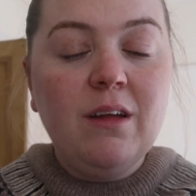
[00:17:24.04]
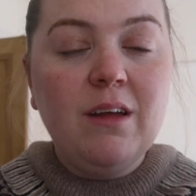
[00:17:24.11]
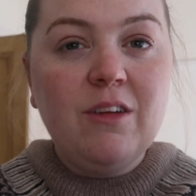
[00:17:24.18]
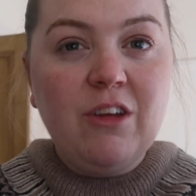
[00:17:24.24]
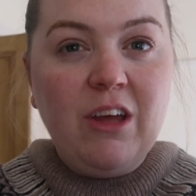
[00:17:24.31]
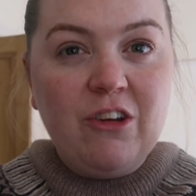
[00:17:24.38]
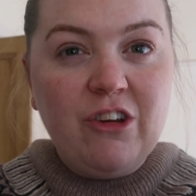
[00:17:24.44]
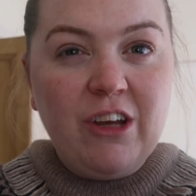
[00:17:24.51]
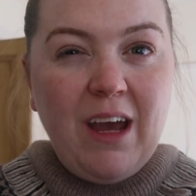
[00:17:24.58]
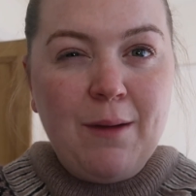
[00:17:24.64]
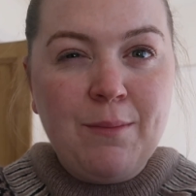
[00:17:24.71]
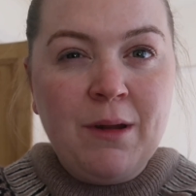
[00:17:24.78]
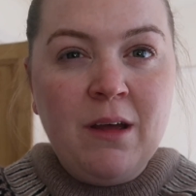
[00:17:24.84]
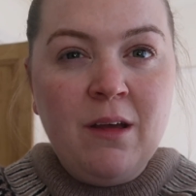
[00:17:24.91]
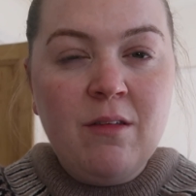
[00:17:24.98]
kitchen
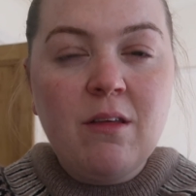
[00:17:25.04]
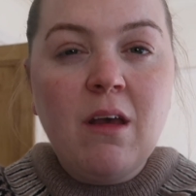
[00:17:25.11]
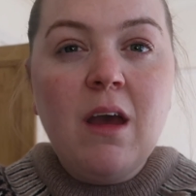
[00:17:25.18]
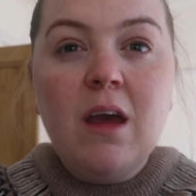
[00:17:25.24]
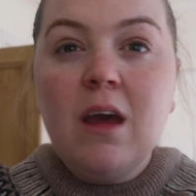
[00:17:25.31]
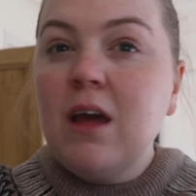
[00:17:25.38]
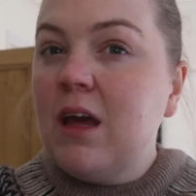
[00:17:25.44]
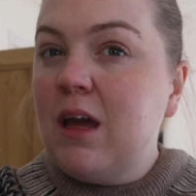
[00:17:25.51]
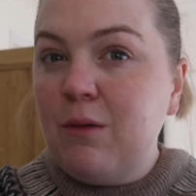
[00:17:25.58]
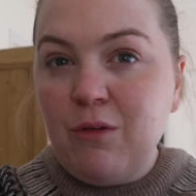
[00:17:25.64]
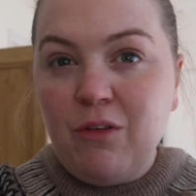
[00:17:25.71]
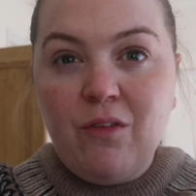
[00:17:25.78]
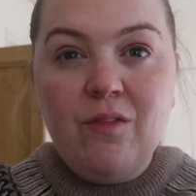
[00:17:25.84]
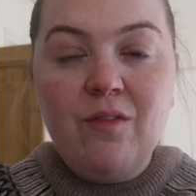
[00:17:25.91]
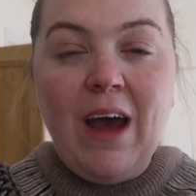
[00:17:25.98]
cabinets, it
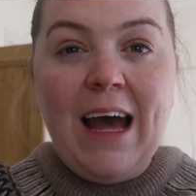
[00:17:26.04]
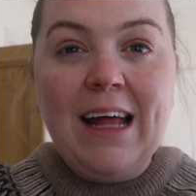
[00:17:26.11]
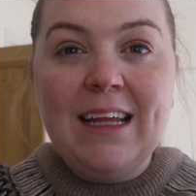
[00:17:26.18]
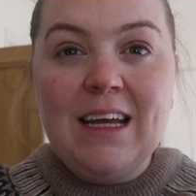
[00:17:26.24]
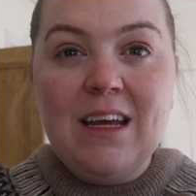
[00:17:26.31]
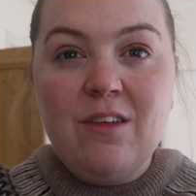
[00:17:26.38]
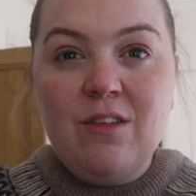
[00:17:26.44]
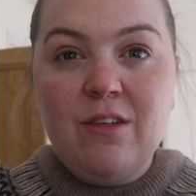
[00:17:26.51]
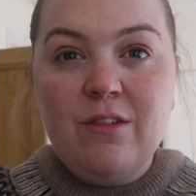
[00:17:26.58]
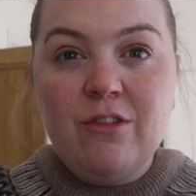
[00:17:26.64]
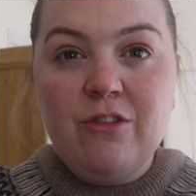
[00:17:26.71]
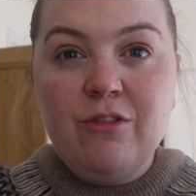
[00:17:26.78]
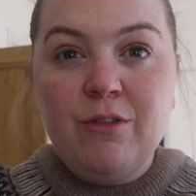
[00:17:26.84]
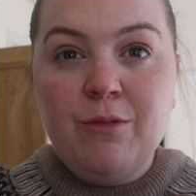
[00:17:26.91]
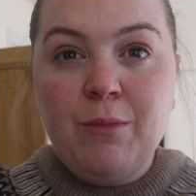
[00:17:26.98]
was fairly easy
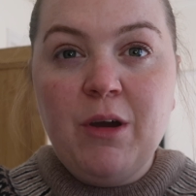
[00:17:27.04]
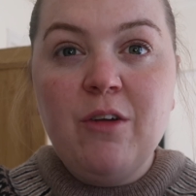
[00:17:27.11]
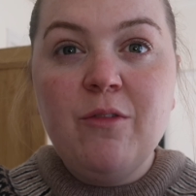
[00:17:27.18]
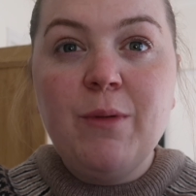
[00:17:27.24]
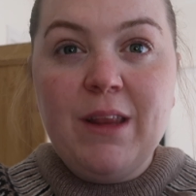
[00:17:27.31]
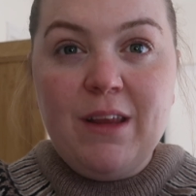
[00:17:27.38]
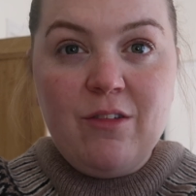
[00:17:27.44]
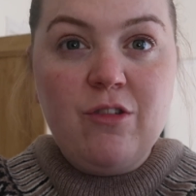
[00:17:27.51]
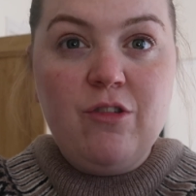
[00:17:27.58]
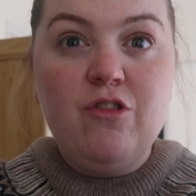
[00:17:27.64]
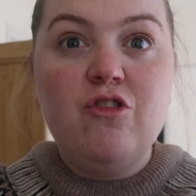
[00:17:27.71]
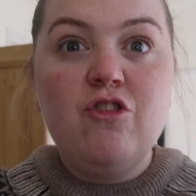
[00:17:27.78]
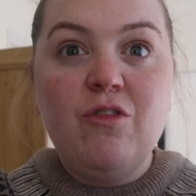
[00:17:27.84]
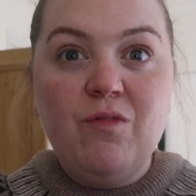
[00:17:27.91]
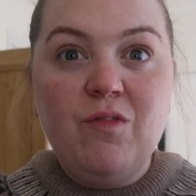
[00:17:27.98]
to remove, but there's
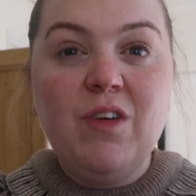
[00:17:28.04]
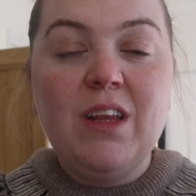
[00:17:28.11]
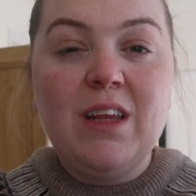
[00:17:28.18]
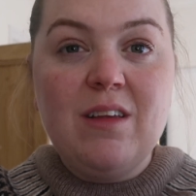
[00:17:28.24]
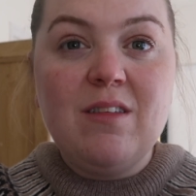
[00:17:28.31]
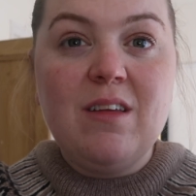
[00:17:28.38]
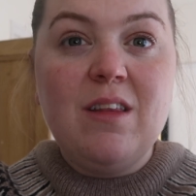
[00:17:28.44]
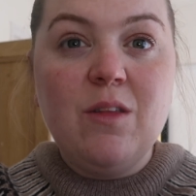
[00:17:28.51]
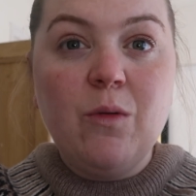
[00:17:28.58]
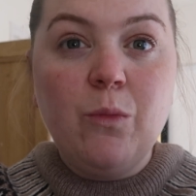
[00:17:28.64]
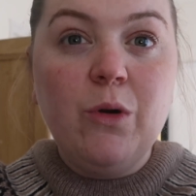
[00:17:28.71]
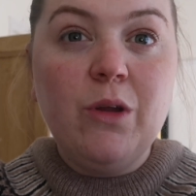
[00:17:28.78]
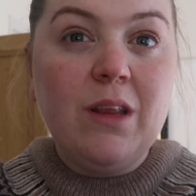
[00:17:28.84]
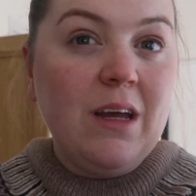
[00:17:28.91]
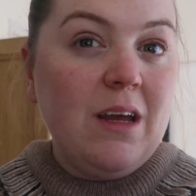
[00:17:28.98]
just something that's in the
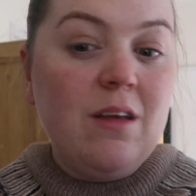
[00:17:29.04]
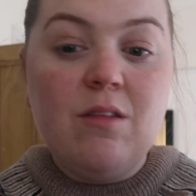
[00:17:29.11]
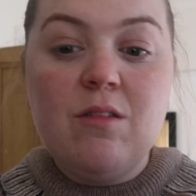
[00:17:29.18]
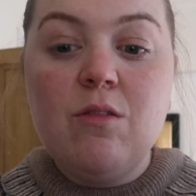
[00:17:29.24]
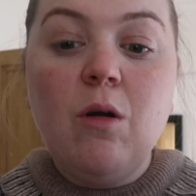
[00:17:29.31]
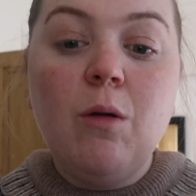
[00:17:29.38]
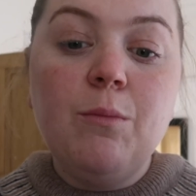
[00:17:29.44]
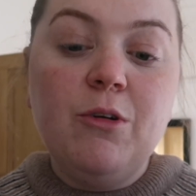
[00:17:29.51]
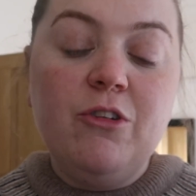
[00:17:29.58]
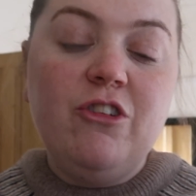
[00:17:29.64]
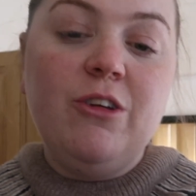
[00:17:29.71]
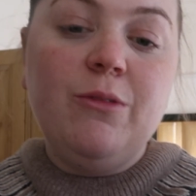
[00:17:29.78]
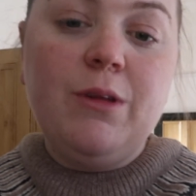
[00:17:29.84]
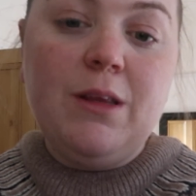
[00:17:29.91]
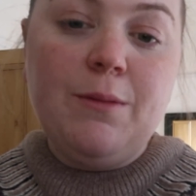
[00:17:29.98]
wood that is not
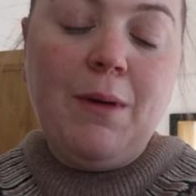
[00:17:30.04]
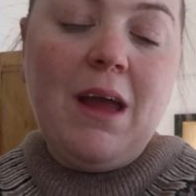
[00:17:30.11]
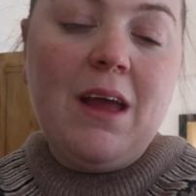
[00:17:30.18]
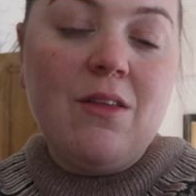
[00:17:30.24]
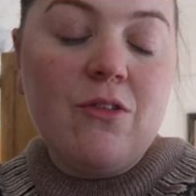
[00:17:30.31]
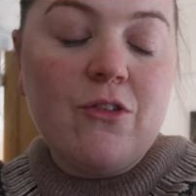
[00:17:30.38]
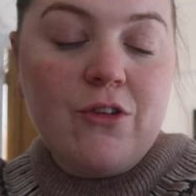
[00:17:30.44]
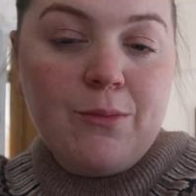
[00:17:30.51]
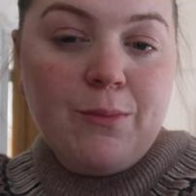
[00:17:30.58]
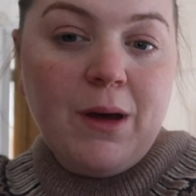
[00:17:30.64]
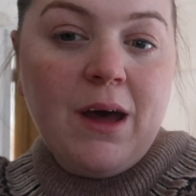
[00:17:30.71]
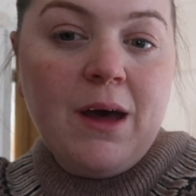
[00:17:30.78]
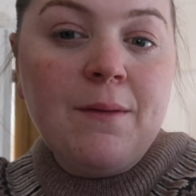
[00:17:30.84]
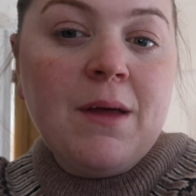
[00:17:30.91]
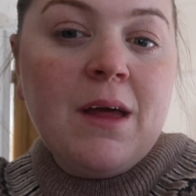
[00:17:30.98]
budging with the paint
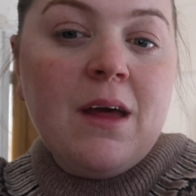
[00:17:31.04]
stripper.